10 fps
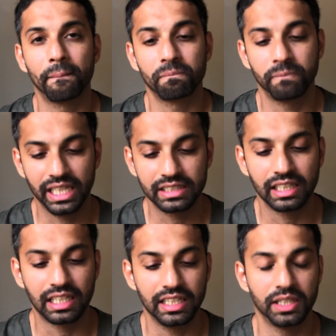
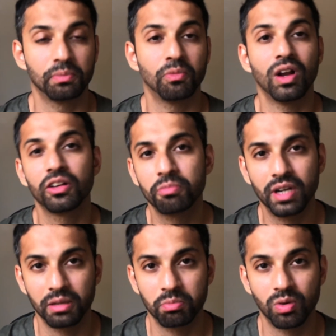Basically, one of
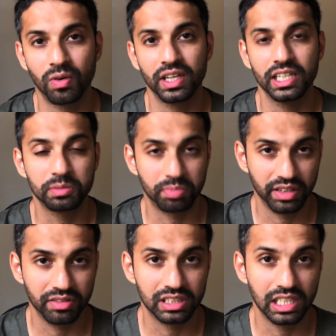my employers
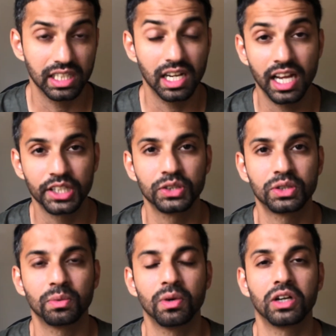previously that I used
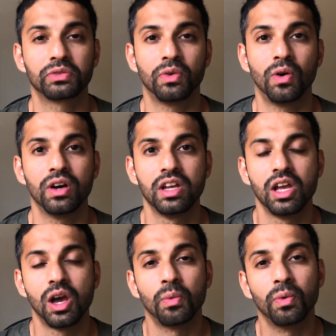to work for
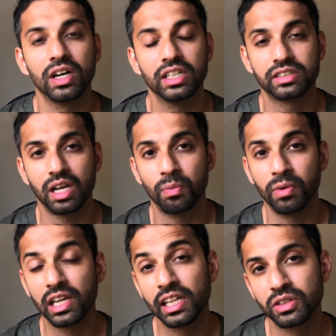was
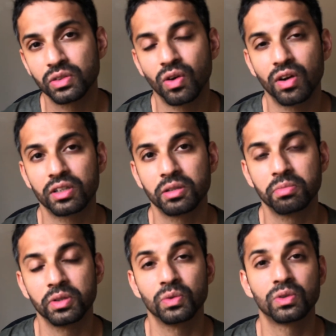willing to
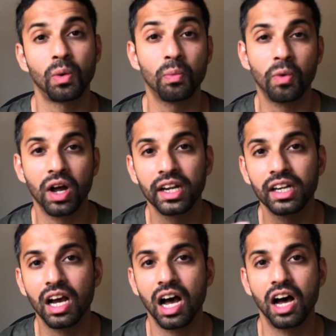contribute
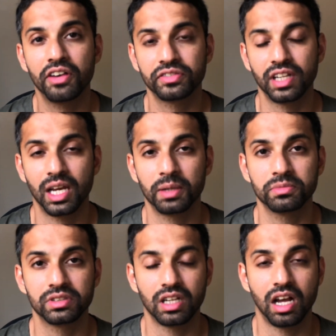1.5
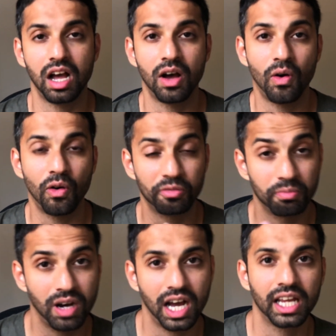times of
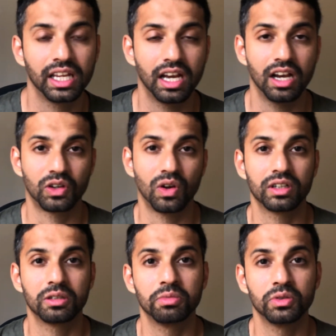my
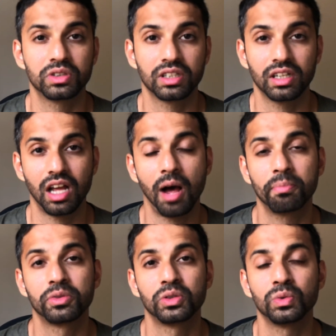contribution
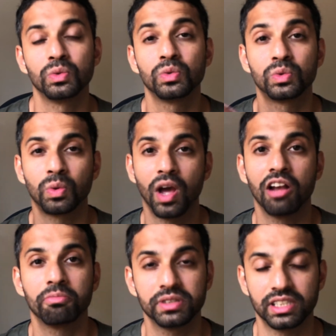up to
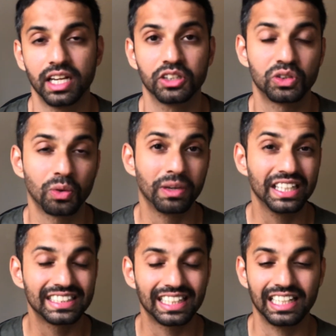12%. So
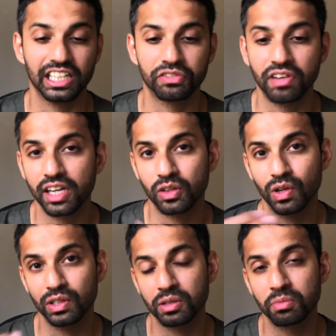basically, if I
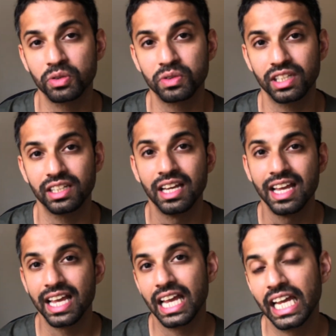contributed
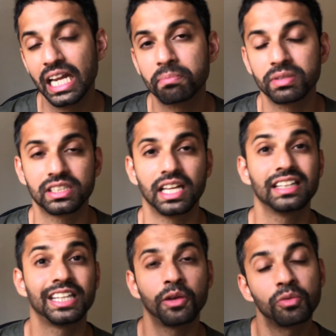
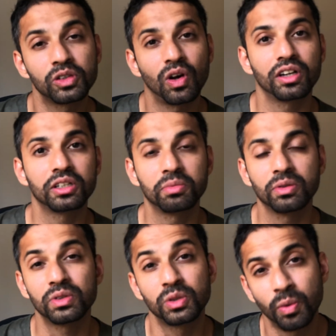8%, they would
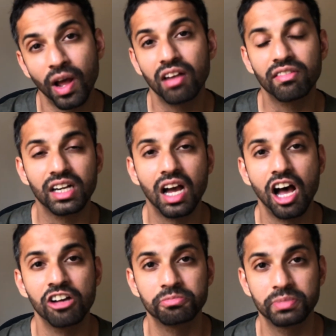contribute
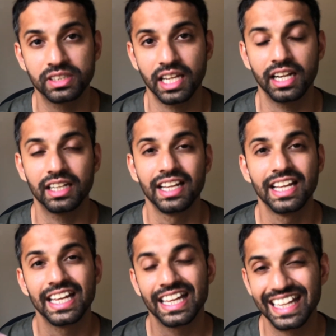12.5%
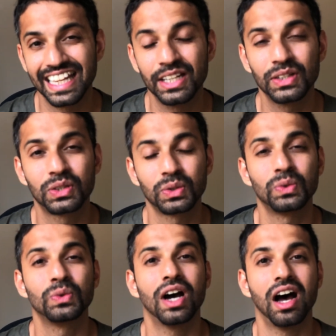
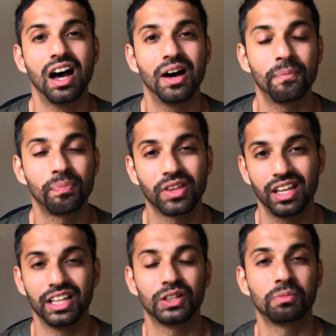into
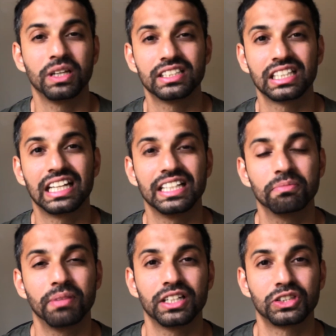basically the
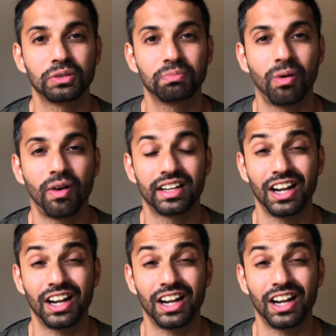pension pot.